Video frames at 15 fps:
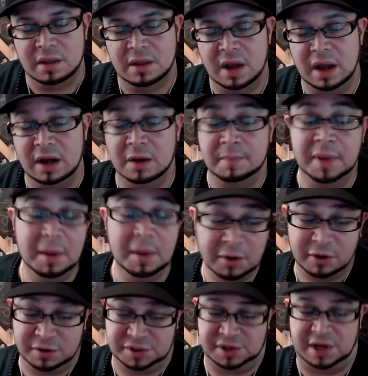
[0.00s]
In a
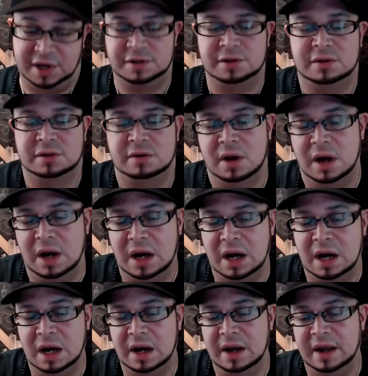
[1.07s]
biblical sense,
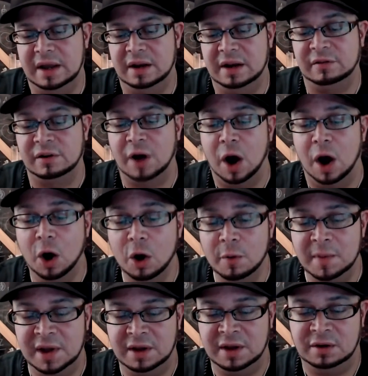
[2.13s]
Uh, it is an
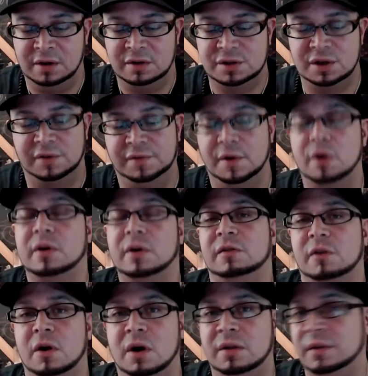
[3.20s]
omen to focus
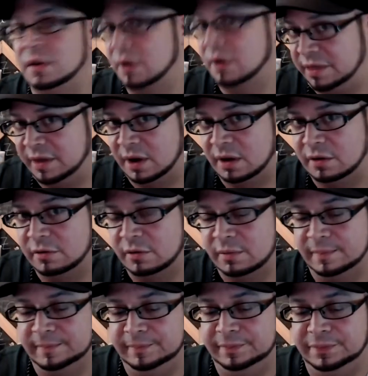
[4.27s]
on the good things
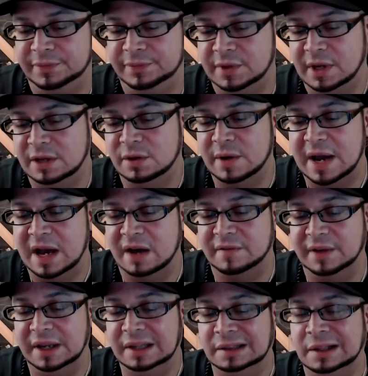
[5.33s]
that you have
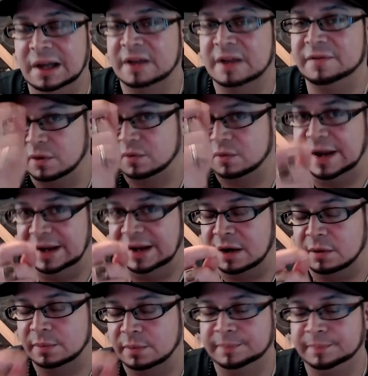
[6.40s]
in life right now.
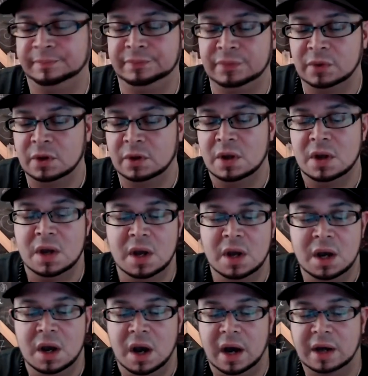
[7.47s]

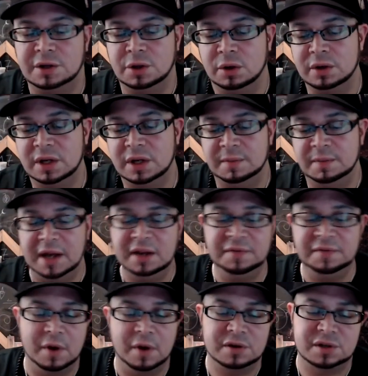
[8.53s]
Uh, don't keep any
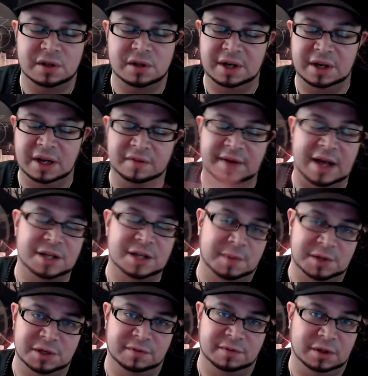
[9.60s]
focus on the negative
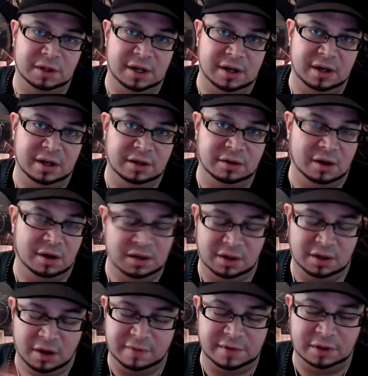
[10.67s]
aspects of your life, in, you
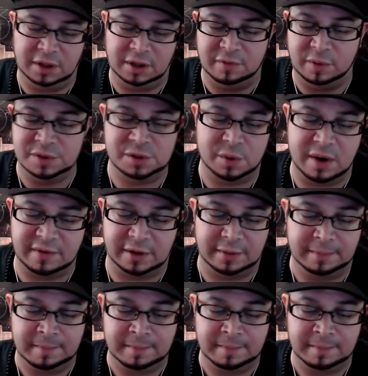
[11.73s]
know, of your life whatsoever.